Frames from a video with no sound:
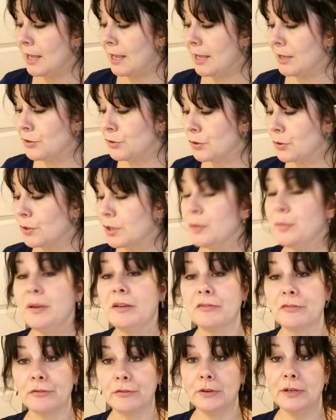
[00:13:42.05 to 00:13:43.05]
and you're going to be
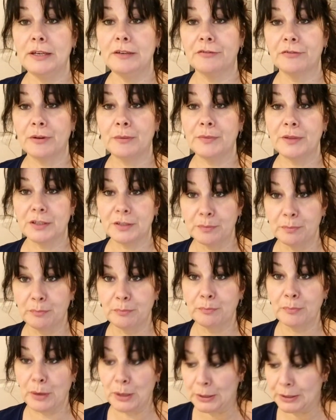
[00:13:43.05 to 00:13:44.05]
free from this
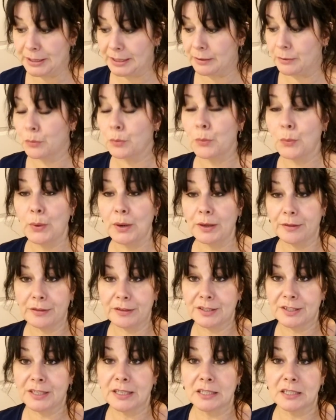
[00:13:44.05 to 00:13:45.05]
burden with a
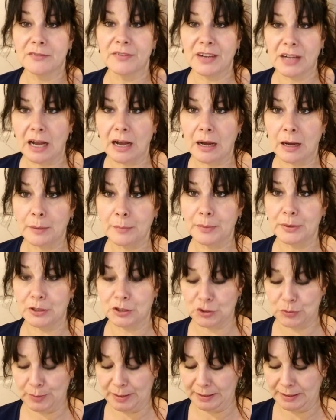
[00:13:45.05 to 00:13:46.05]
sense of
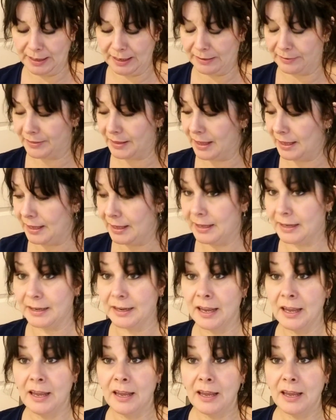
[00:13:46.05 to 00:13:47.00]
accomplishment at the end.